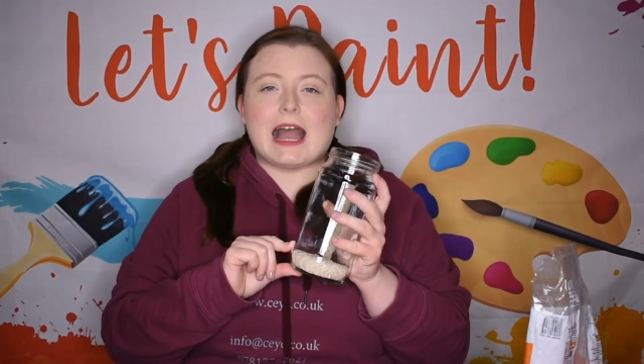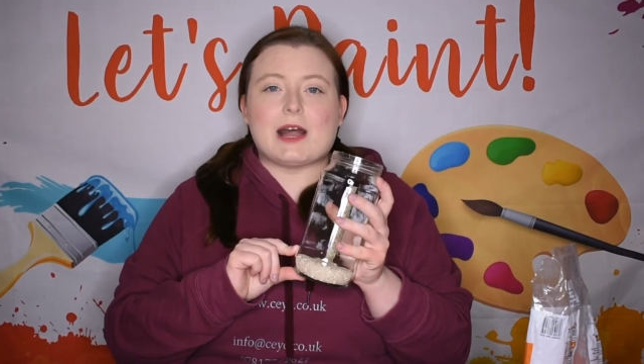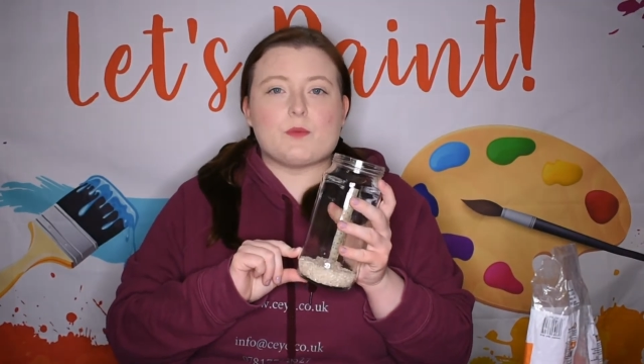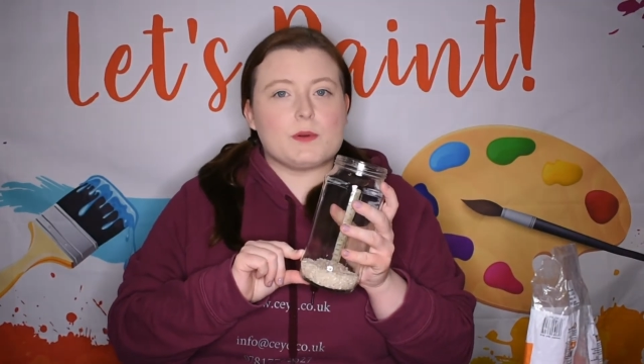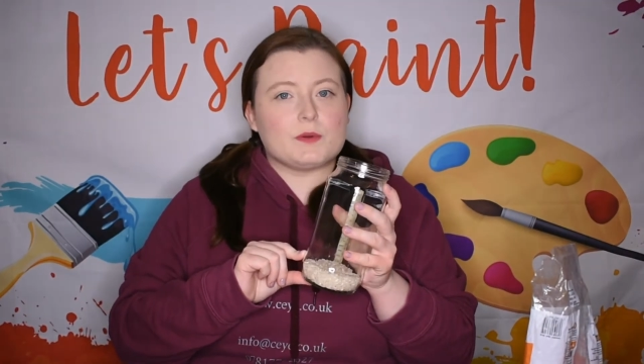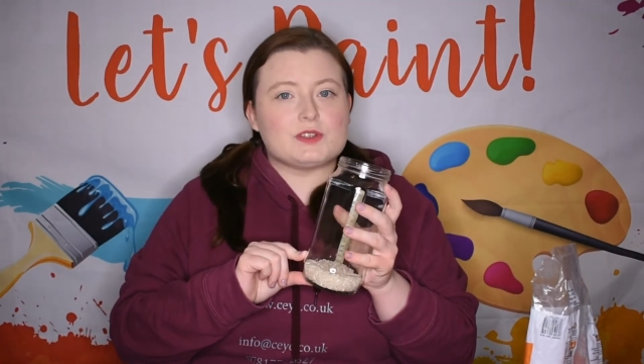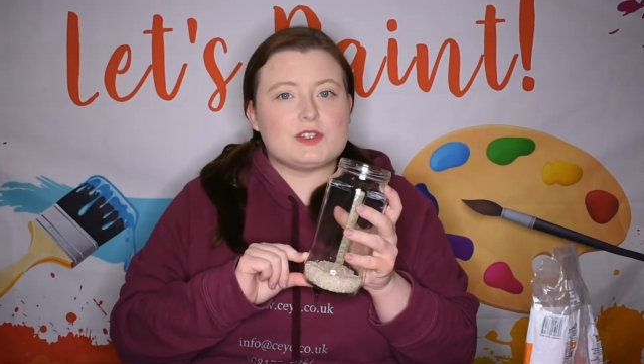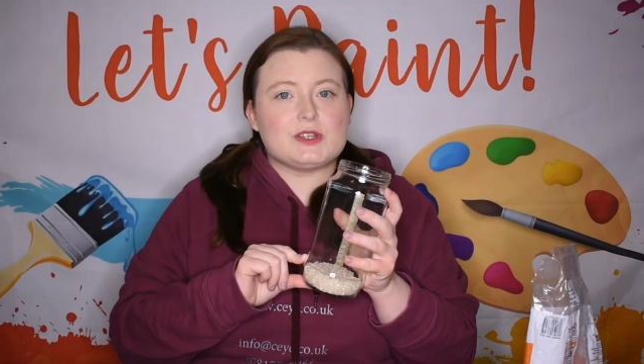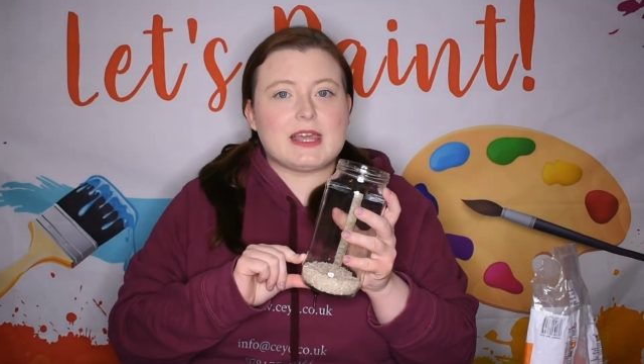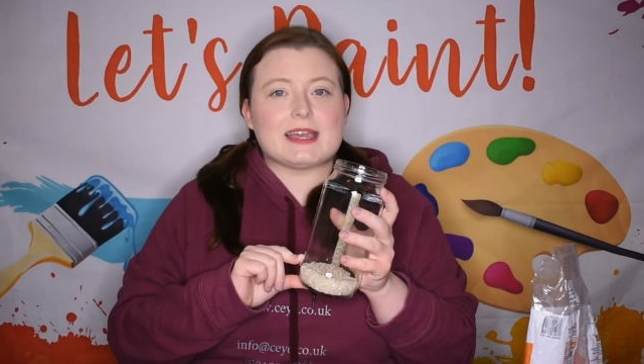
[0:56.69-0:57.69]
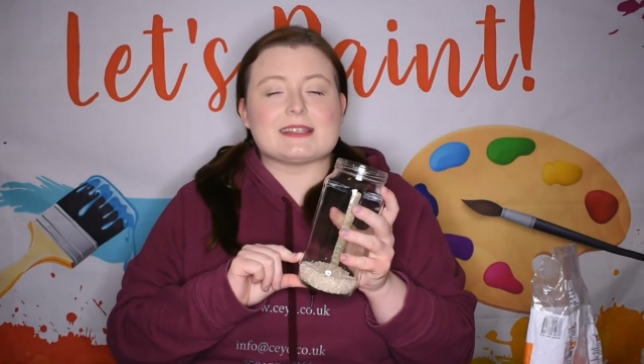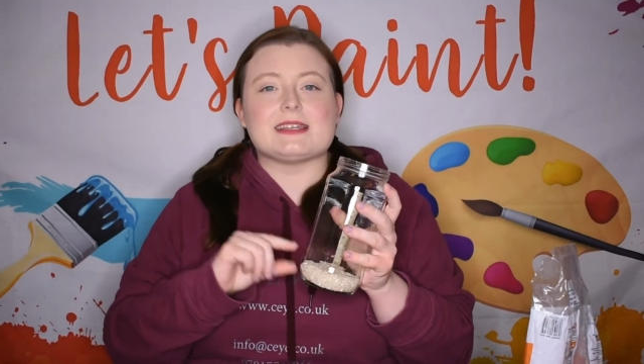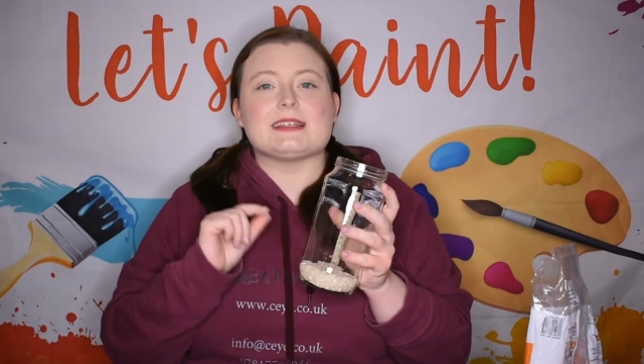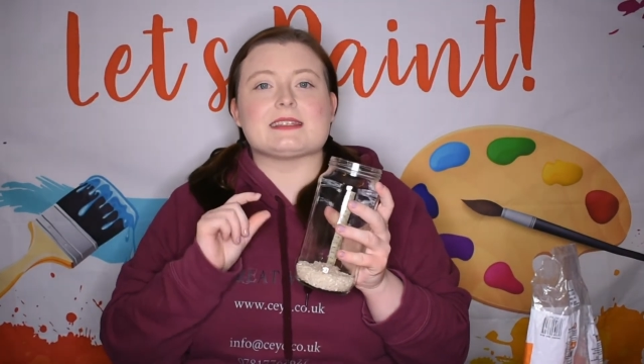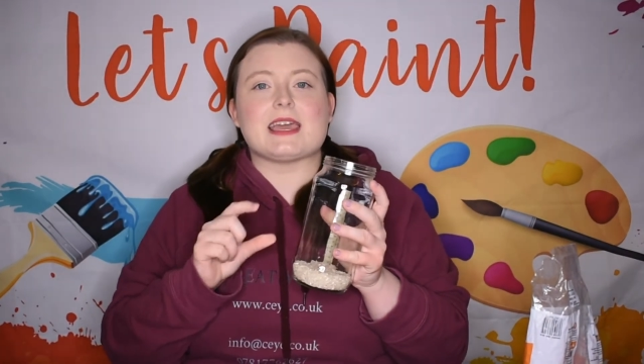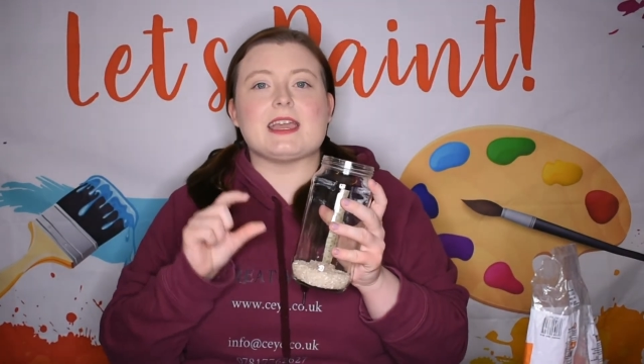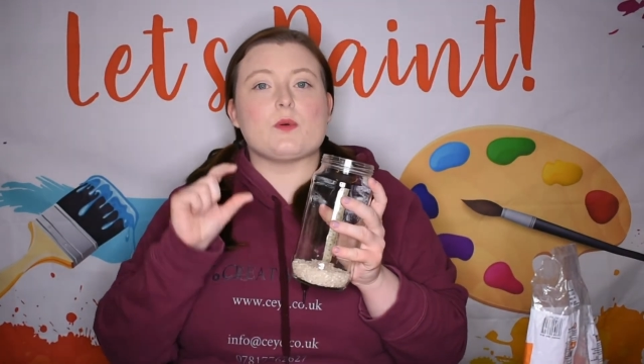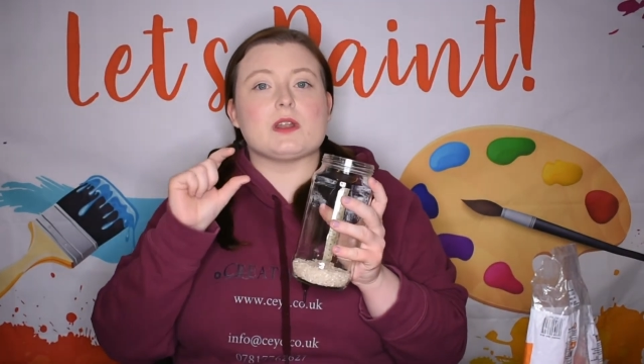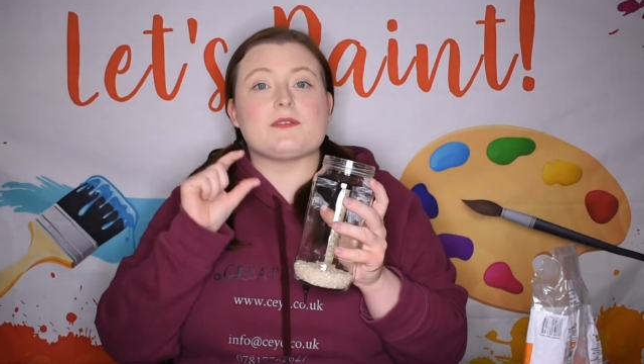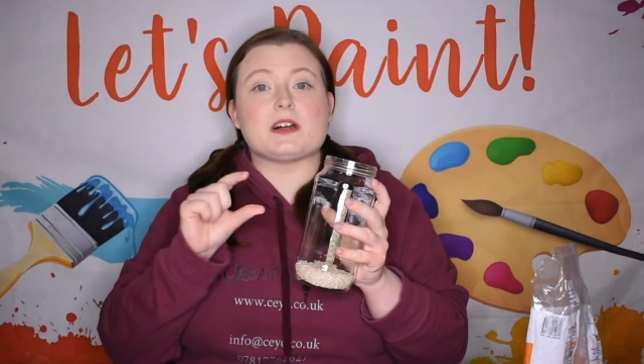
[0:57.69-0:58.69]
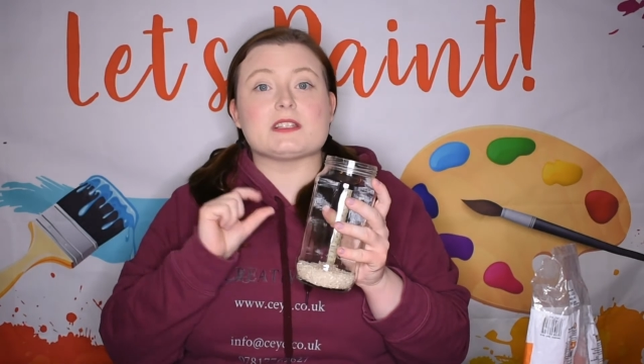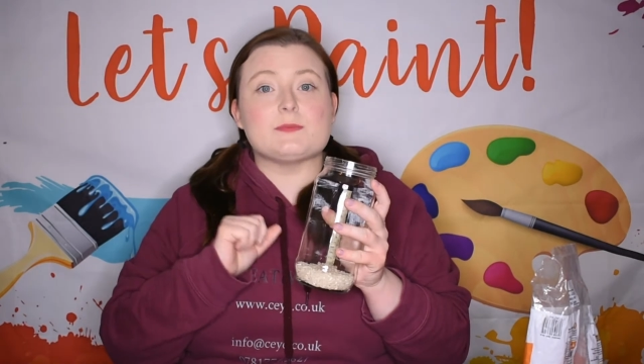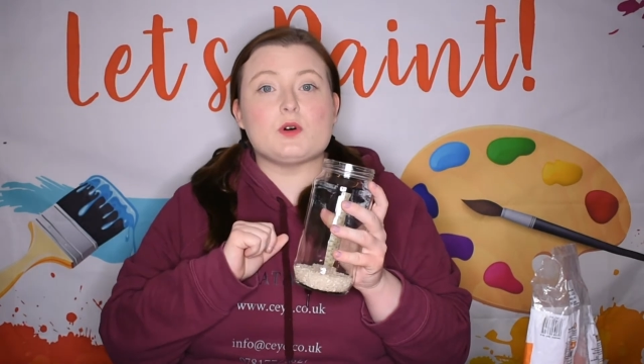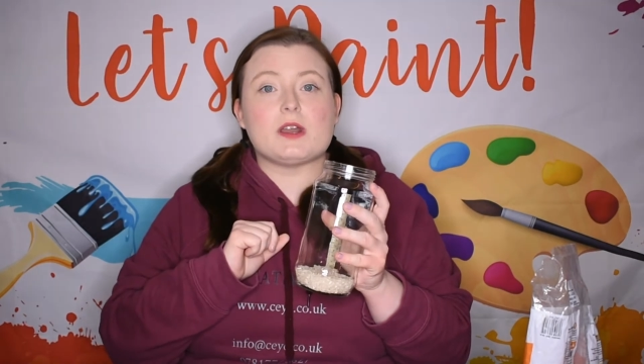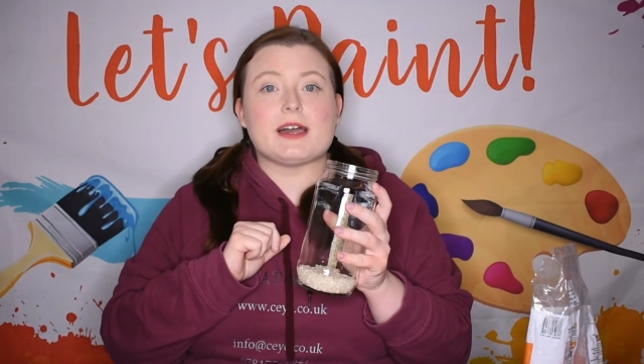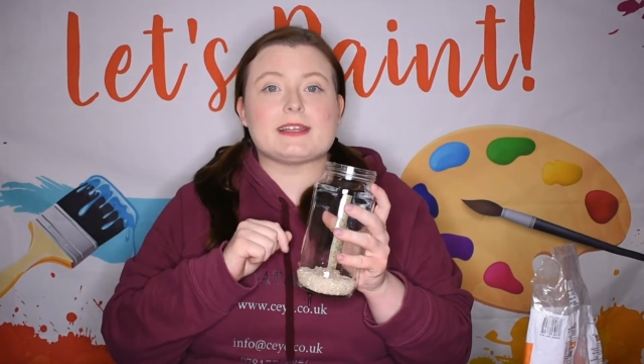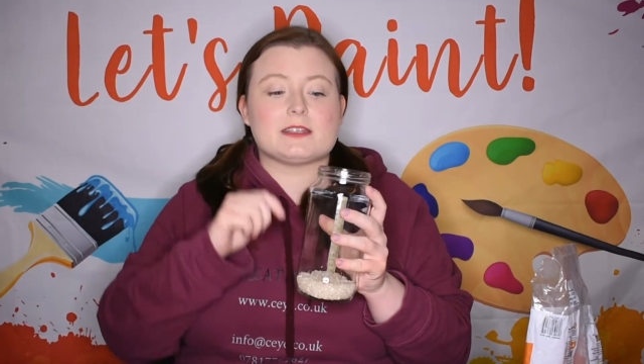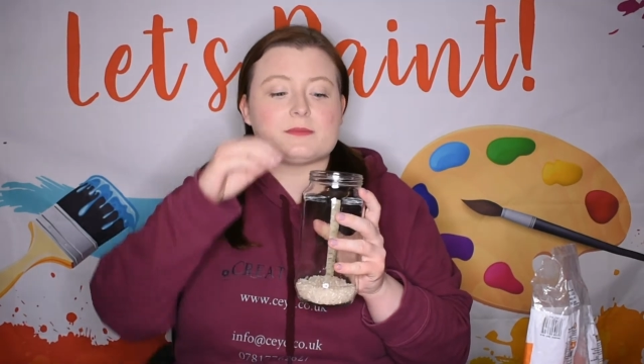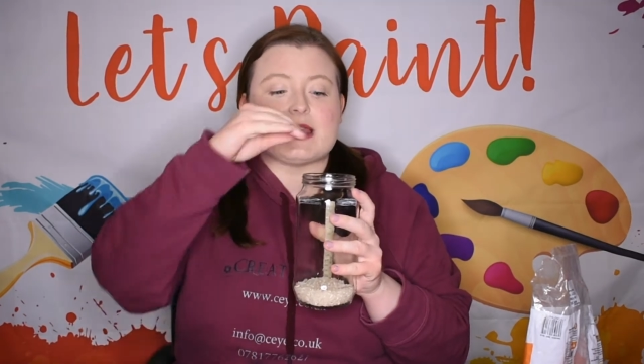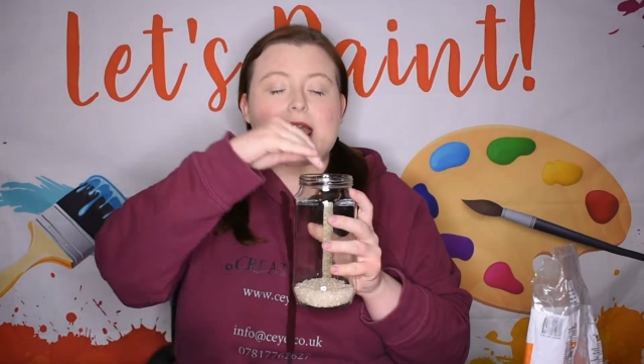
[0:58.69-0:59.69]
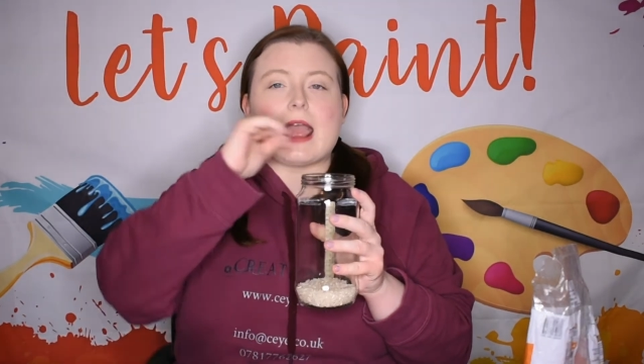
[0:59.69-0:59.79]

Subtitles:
and what we want to do next is take one of our small items